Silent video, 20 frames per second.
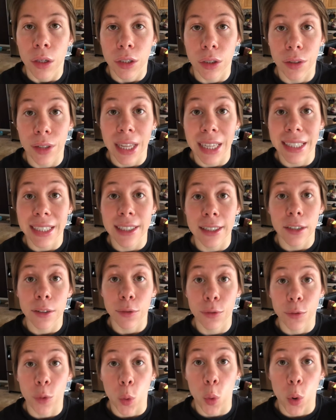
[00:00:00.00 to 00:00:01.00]
So that's it
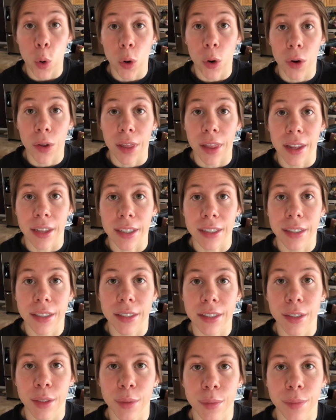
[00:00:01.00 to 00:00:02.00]
for
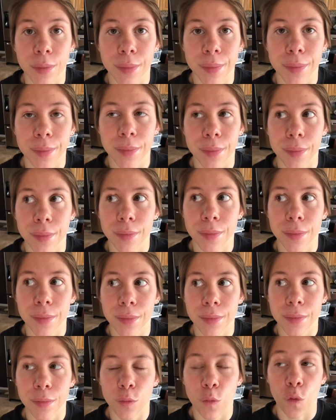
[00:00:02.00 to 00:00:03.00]
this
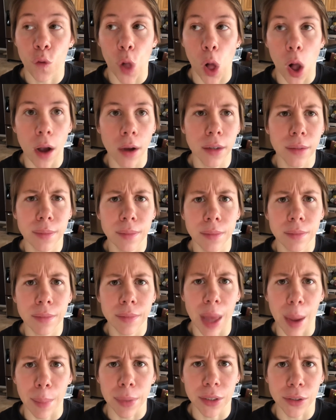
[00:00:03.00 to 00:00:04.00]
vlog
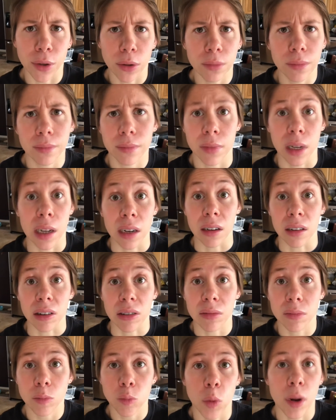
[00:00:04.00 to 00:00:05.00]
episode, I don't know,
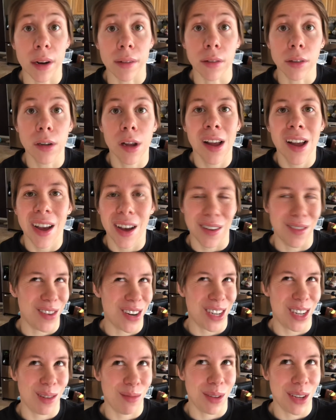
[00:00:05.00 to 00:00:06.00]
whatever, of
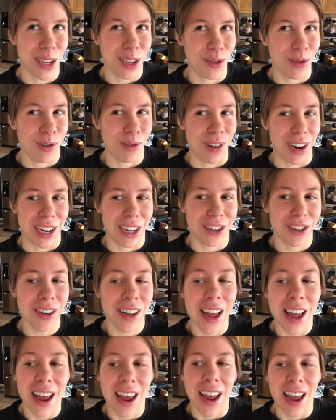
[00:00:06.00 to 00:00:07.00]
Recipes with Rachel,
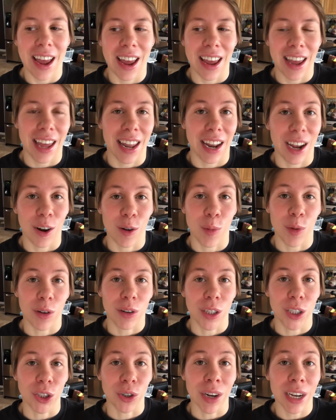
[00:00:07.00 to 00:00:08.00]
and I hope you
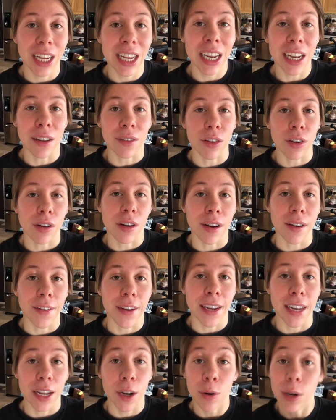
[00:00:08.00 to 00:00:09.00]
enjoyed it. If you have
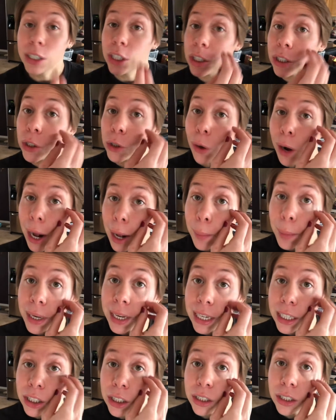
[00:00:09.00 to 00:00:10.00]
any questions or
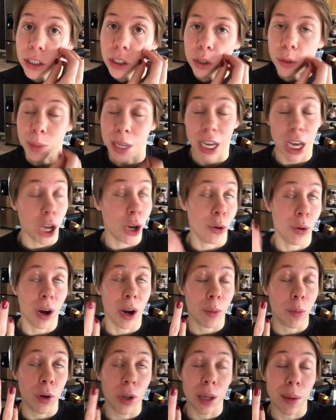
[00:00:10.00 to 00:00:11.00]
recommendations to make a
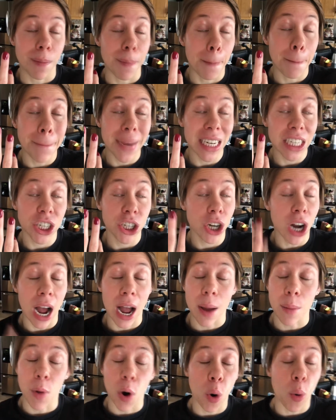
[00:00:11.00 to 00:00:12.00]
guacamole better,
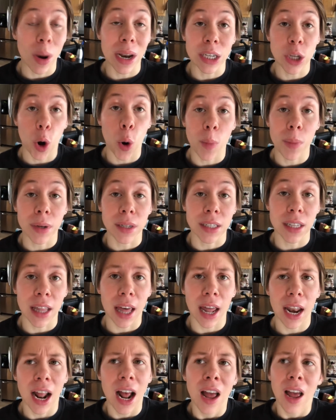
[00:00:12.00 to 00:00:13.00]
I'm always open to
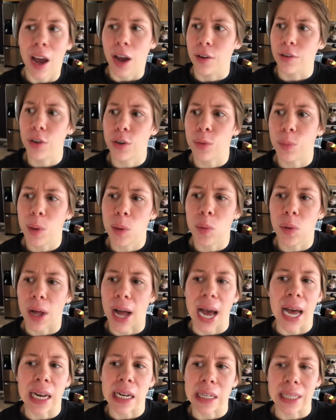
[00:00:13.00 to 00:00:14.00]
that. I've heard of people
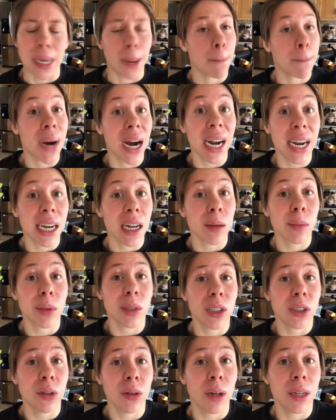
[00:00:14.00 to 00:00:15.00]
adding like pineapple
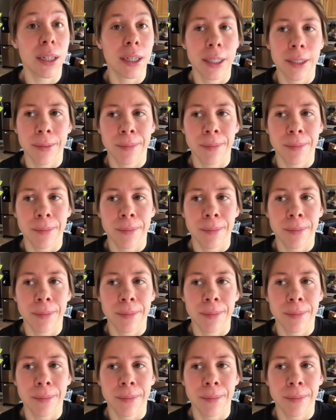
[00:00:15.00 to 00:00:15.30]
to it.